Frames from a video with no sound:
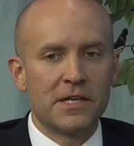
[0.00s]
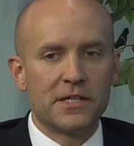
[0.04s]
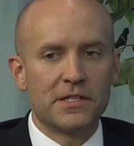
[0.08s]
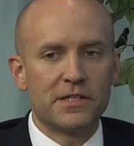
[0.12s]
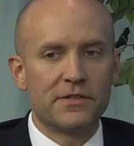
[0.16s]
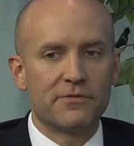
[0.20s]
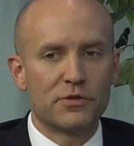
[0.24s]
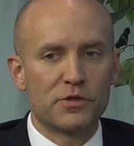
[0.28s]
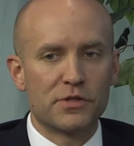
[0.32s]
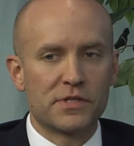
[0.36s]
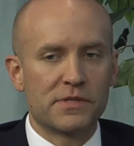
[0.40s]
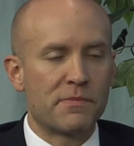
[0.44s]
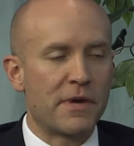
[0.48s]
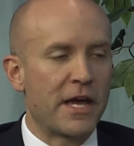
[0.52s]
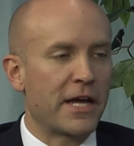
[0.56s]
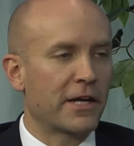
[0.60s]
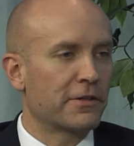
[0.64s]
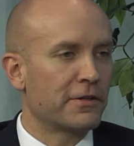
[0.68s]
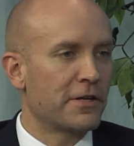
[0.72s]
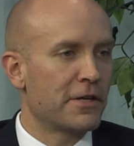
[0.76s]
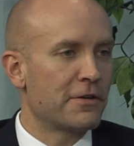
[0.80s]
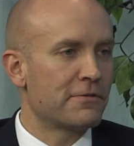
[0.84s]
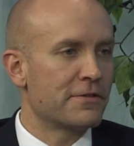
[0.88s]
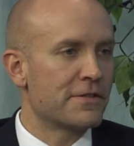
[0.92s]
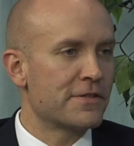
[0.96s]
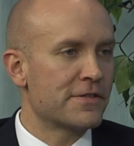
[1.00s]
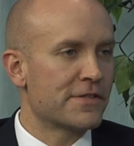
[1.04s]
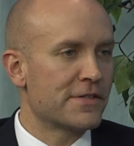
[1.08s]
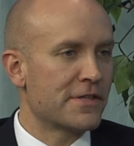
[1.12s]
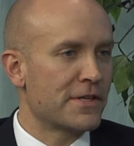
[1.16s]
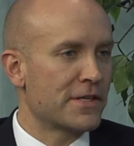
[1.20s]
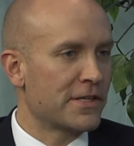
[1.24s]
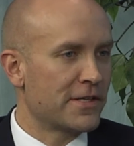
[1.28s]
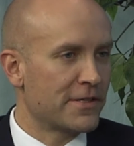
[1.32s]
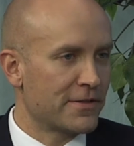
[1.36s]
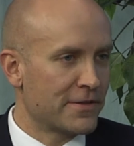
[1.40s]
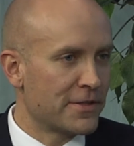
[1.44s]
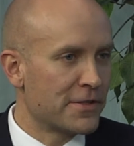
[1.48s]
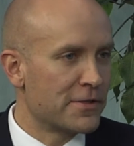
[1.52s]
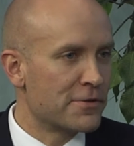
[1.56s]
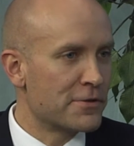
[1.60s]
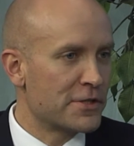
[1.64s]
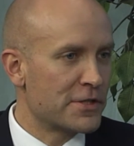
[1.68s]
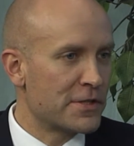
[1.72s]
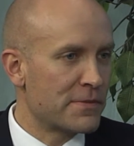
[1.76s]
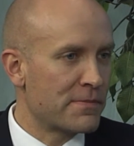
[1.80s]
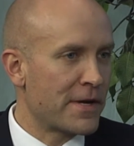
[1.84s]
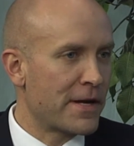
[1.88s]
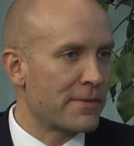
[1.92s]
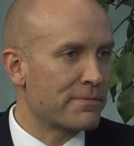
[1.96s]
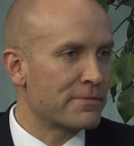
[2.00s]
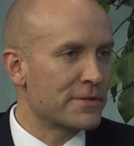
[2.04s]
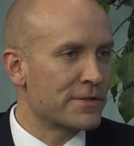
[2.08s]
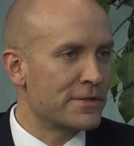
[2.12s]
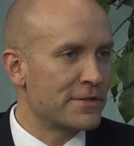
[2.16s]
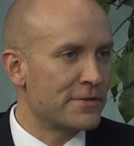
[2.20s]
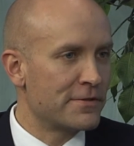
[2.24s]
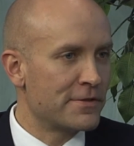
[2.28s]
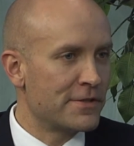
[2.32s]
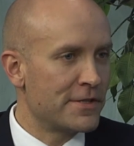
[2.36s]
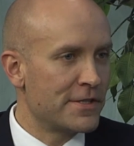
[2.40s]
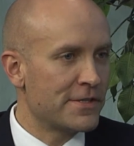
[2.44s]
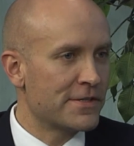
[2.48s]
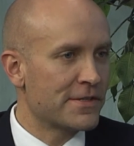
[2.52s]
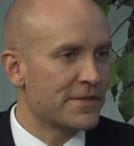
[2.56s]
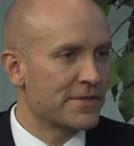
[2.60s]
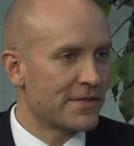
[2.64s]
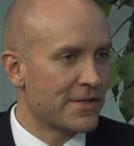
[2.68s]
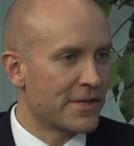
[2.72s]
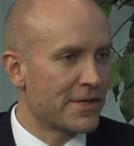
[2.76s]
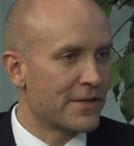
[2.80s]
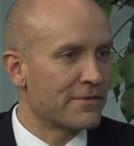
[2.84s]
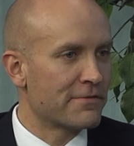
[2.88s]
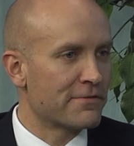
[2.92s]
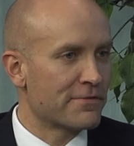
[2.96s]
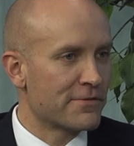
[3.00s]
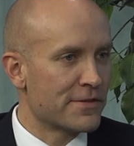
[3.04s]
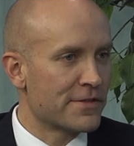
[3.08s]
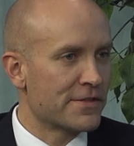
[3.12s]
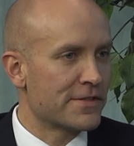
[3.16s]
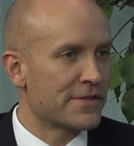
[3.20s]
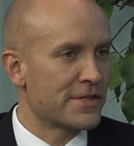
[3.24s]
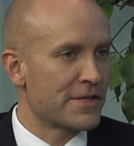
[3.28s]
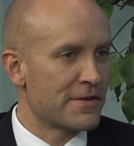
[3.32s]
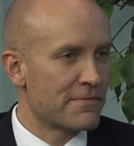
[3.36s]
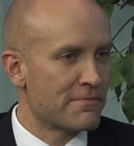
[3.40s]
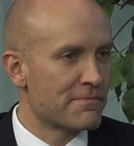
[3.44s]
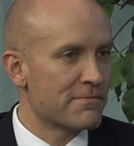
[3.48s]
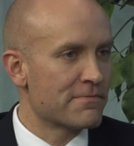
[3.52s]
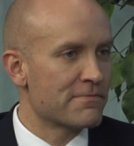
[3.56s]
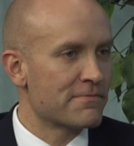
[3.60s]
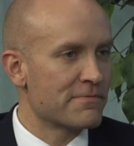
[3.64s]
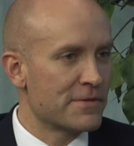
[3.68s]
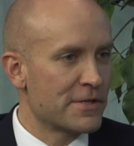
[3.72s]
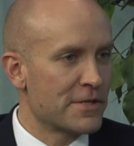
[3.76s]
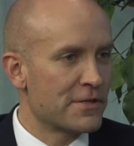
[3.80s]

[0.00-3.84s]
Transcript: diverse background is they get leadership opportunities for the same